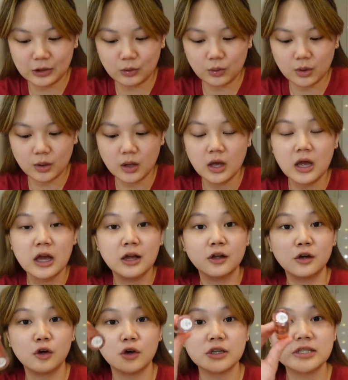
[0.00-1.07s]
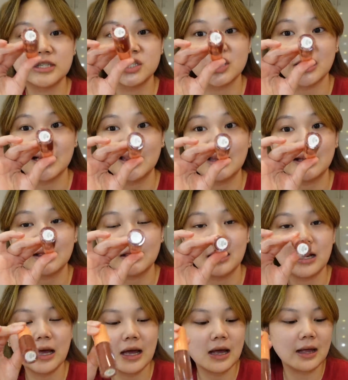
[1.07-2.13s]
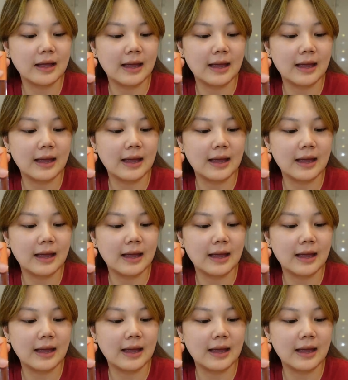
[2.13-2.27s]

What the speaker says: nung gloss gel tint nila.